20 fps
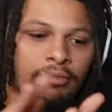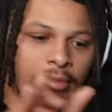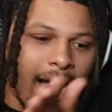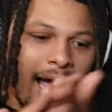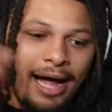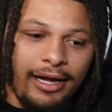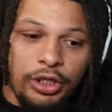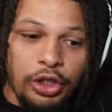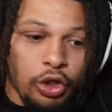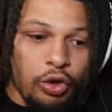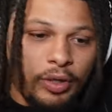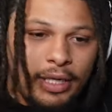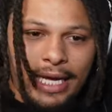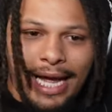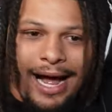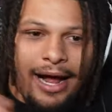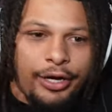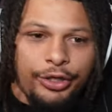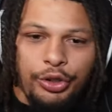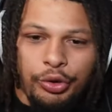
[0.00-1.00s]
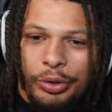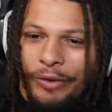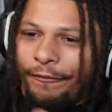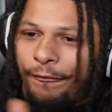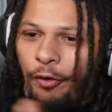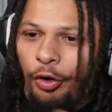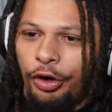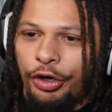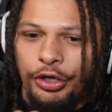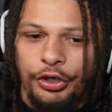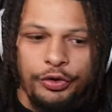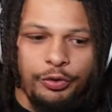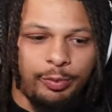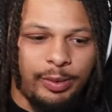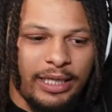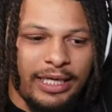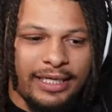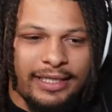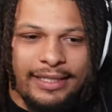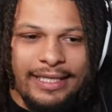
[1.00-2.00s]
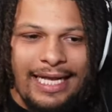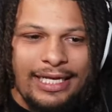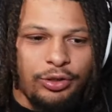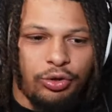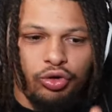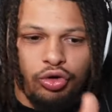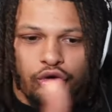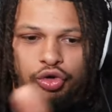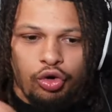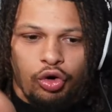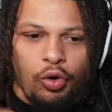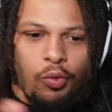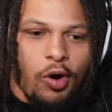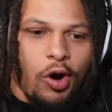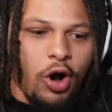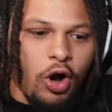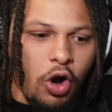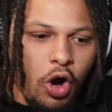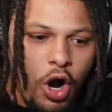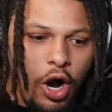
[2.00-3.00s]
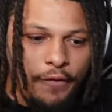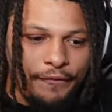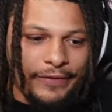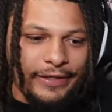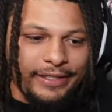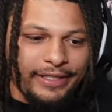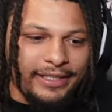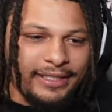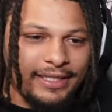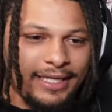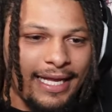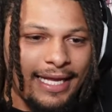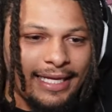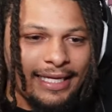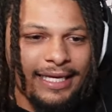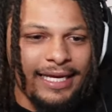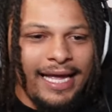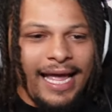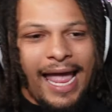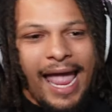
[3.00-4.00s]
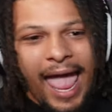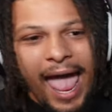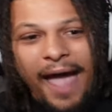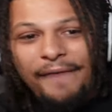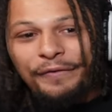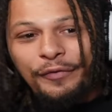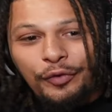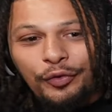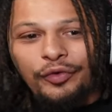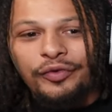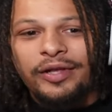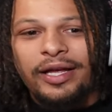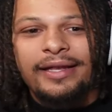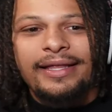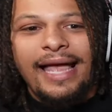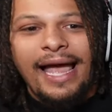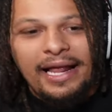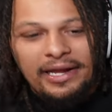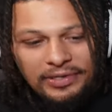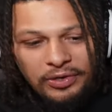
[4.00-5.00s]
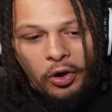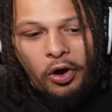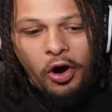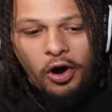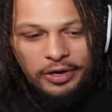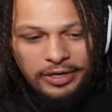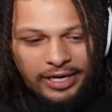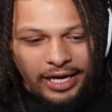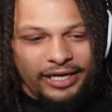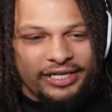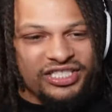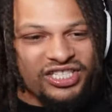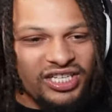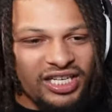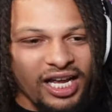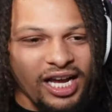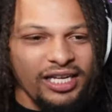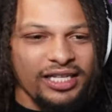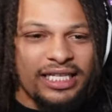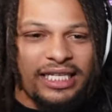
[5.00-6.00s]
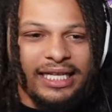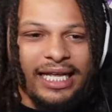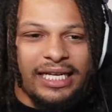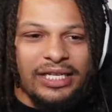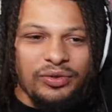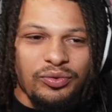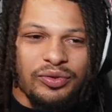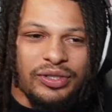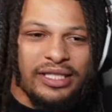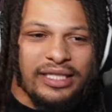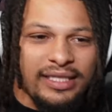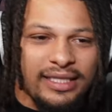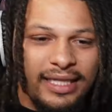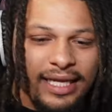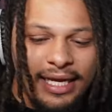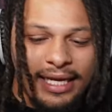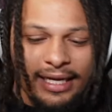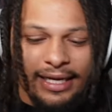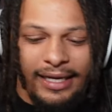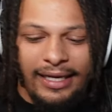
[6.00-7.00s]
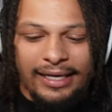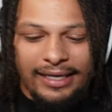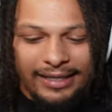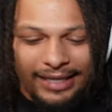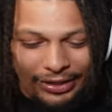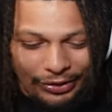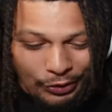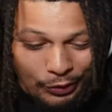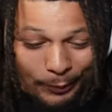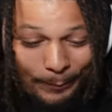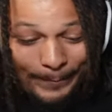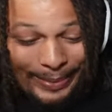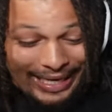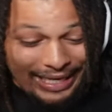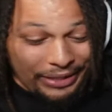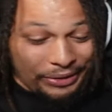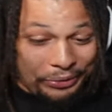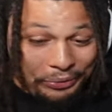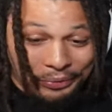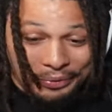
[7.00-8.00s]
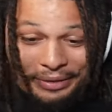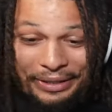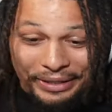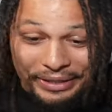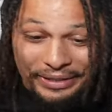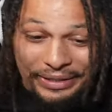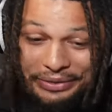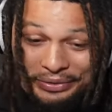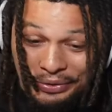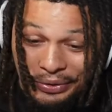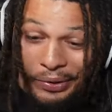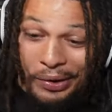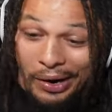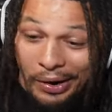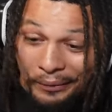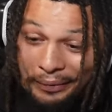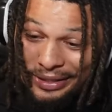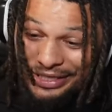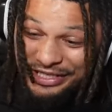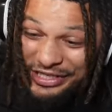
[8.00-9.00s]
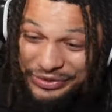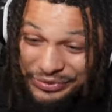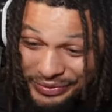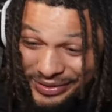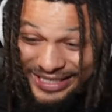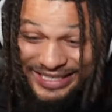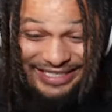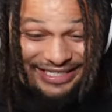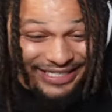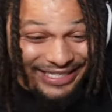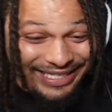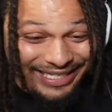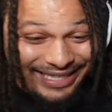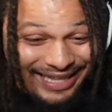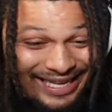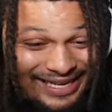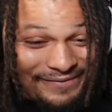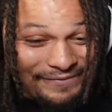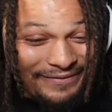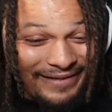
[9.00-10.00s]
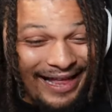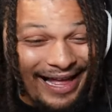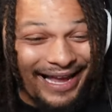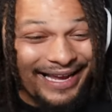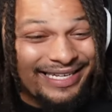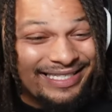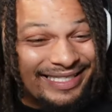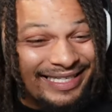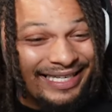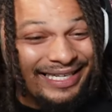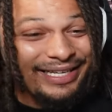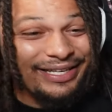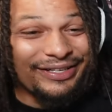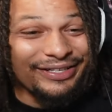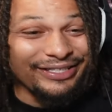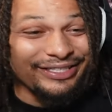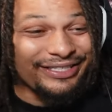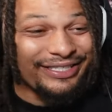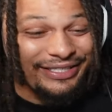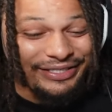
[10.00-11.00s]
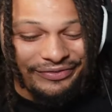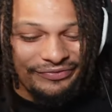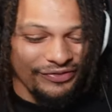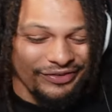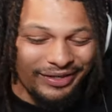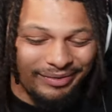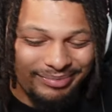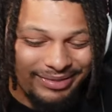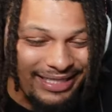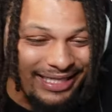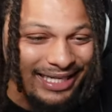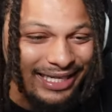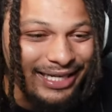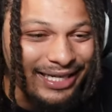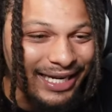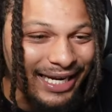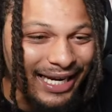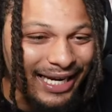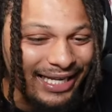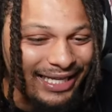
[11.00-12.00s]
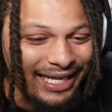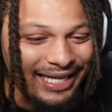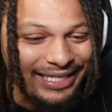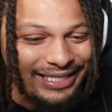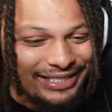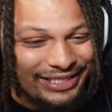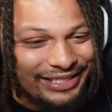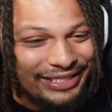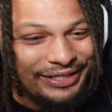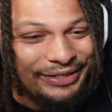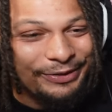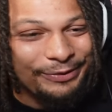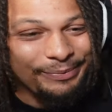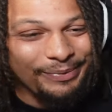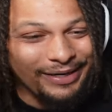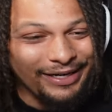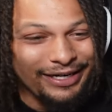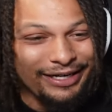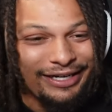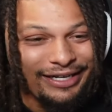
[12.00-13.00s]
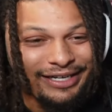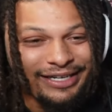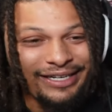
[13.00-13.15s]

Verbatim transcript: I'll do it. I'll do it for you because like you just want to walk off and just like after you did that all nonchalantly, like you just like like you been doing this, like you always do this shit, like fly as hell and shit. You know what I'm saying, gang? Like chill, bro.